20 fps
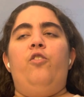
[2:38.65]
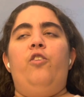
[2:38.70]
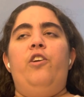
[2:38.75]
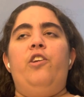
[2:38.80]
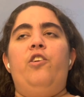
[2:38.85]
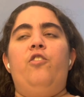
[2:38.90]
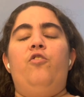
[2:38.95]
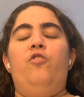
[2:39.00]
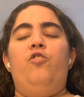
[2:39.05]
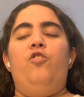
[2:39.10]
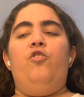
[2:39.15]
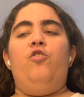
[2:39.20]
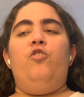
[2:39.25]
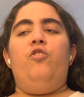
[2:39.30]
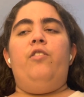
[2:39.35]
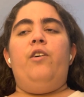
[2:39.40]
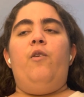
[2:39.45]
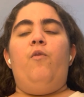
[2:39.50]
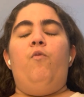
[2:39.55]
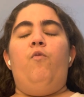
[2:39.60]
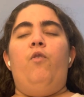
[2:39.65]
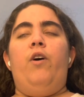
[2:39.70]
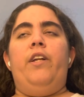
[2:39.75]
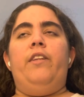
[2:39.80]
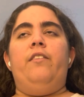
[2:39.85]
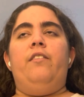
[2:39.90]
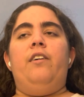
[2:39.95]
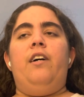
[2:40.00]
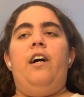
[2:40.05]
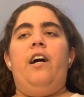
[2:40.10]
Don't just use it
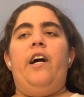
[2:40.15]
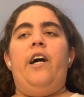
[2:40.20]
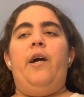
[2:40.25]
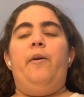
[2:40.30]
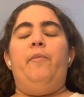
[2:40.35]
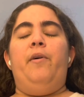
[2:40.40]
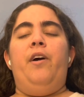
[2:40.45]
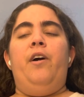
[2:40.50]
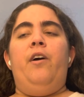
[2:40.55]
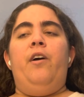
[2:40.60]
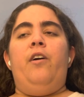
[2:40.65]
one time,